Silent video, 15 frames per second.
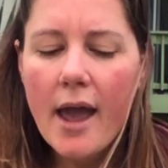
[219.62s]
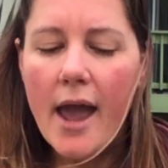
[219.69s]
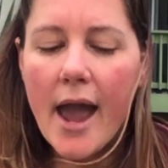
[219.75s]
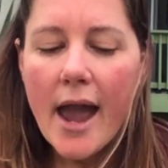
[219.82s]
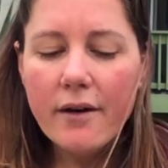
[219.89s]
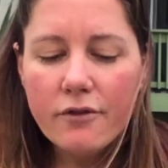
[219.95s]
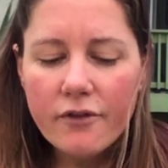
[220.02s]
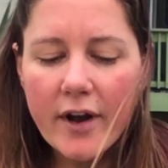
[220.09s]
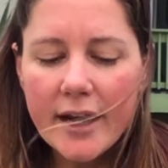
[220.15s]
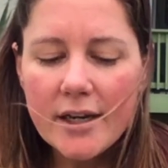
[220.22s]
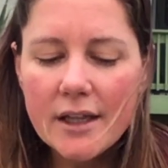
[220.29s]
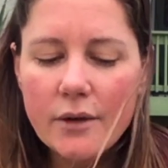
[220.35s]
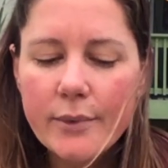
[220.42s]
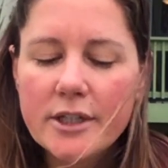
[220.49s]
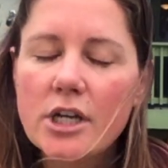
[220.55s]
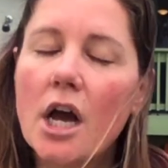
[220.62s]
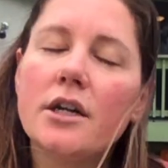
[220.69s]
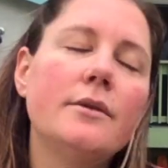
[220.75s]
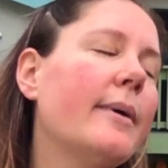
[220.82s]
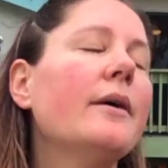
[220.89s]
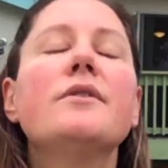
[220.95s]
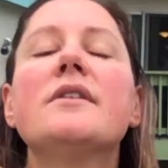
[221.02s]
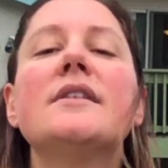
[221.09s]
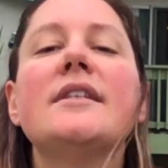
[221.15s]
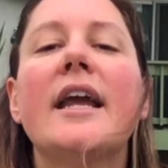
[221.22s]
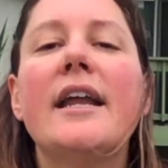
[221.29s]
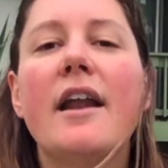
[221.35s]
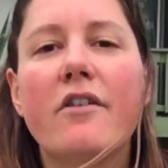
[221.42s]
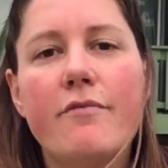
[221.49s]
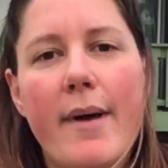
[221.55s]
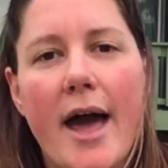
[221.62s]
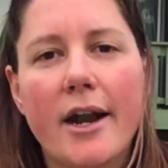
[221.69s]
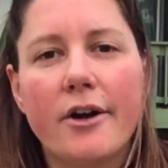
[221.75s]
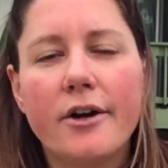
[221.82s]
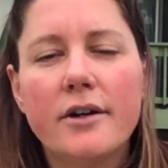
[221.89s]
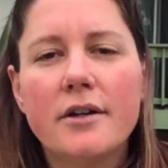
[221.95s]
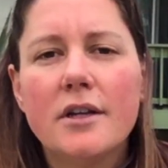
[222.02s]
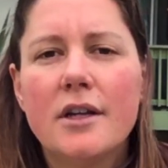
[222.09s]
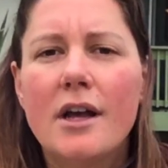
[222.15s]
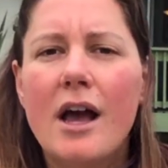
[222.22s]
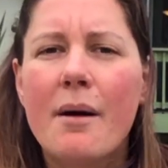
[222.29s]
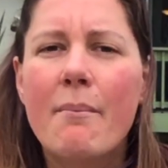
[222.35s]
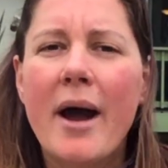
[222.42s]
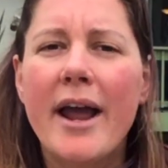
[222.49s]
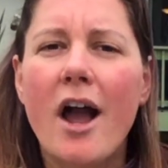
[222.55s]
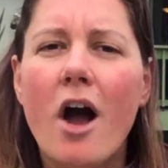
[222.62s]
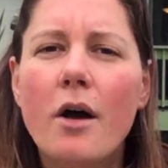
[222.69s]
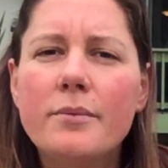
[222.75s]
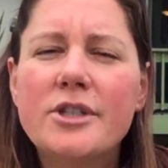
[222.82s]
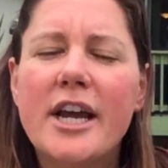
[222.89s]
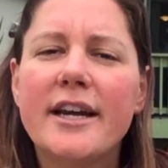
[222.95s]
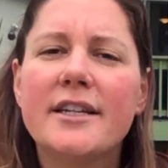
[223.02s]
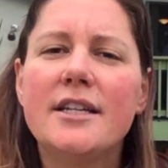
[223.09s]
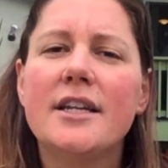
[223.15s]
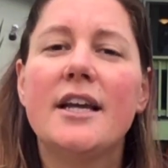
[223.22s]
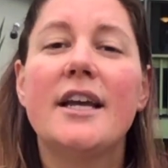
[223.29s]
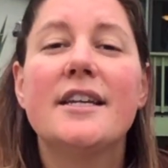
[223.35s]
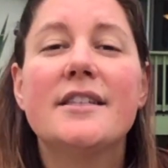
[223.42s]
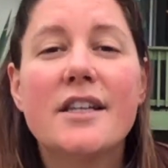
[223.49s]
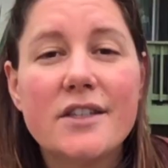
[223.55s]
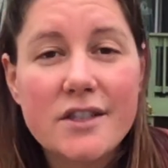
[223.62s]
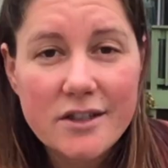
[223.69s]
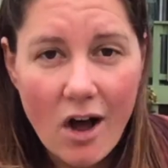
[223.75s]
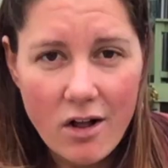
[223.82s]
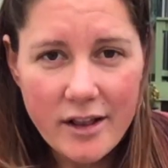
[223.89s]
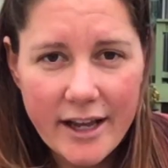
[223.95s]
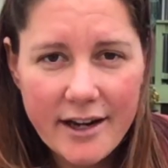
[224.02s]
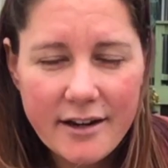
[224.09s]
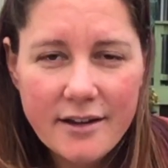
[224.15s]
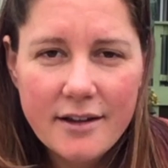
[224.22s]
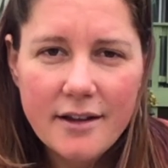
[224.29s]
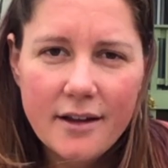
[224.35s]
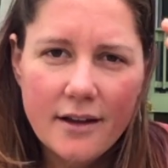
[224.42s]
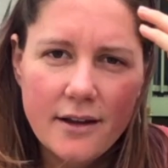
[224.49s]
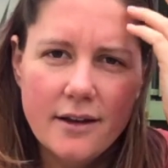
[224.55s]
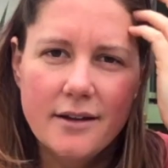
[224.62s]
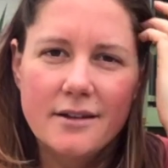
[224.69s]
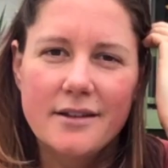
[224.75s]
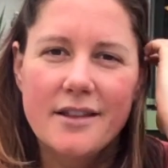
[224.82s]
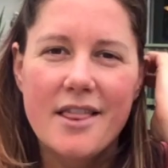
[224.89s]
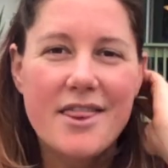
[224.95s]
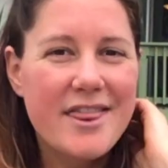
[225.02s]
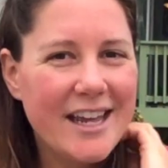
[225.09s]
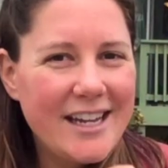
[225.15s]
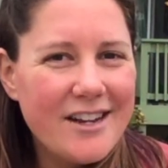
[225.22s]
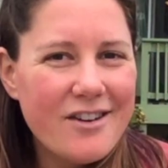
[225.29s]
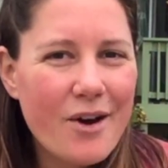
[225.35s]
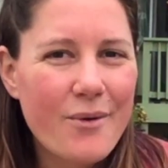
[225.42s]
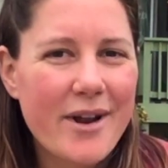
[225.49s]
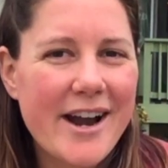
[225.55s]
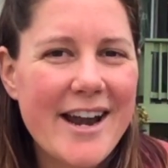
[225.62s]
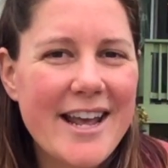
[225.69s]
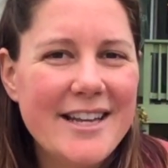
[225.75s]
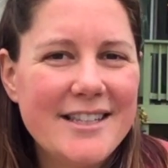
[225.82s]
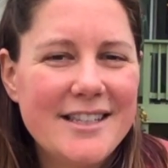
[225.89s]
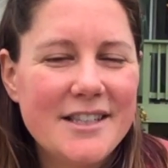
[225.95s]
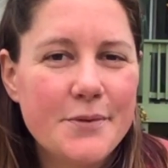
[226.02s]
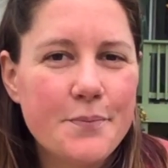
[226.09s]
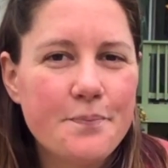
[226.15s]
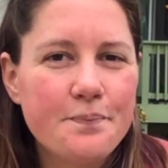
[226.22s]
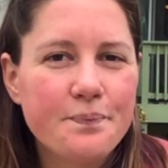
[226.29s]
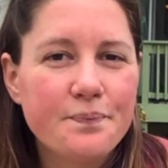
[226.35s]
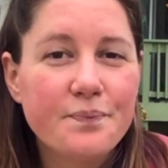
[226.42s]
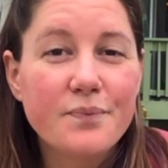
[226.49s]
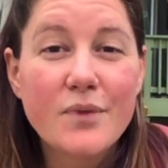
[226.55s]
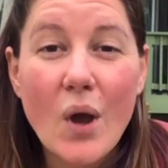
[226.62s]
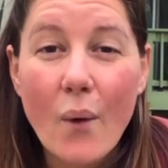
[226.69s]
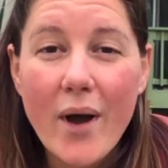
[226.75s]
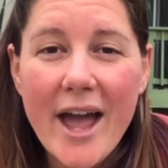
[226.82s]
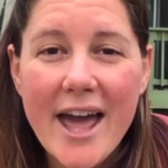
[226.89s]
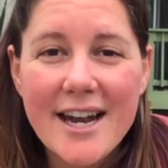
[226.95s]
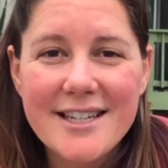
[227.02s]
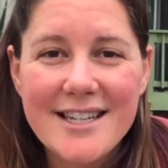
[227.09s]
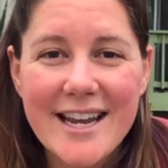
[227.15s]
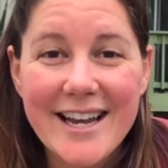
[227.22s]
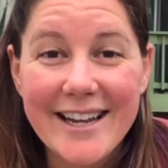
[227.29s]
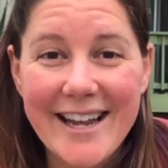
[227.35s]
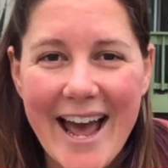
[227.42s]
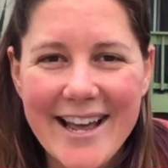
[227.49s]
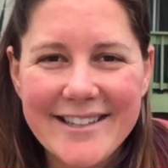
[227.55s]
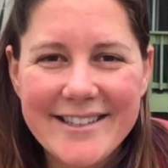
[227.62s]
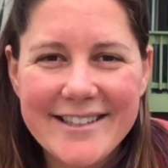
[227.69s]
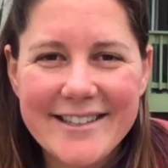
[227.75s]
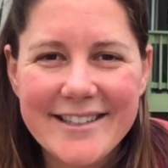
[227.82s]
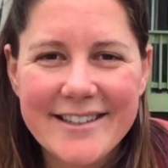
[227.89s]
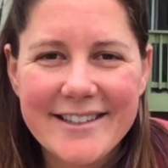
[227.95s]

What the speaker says: And finally, we talked about state of matter. My object is a solid. Think you know what it is? Go ahead and take a guess.